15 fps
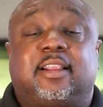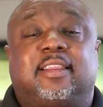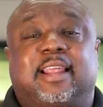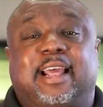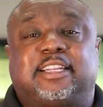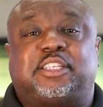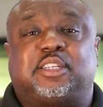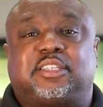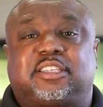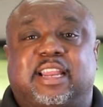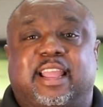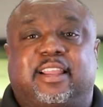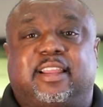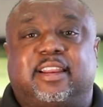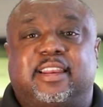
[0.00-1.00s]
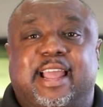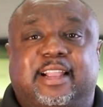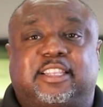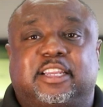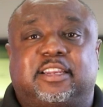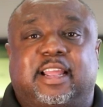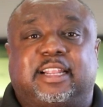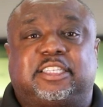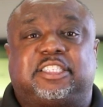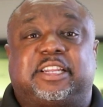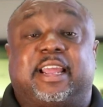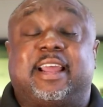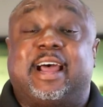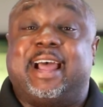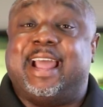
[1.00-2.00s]
Let's stay connected and
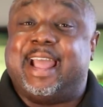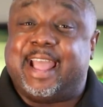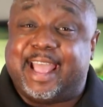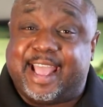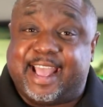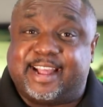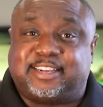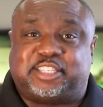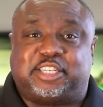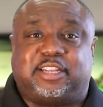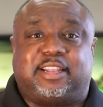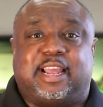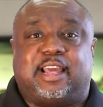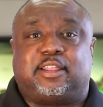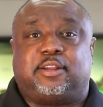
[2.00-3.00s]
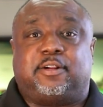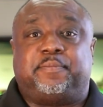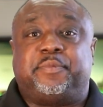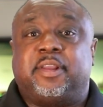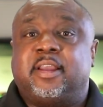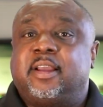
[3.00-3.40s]
stay ahead together.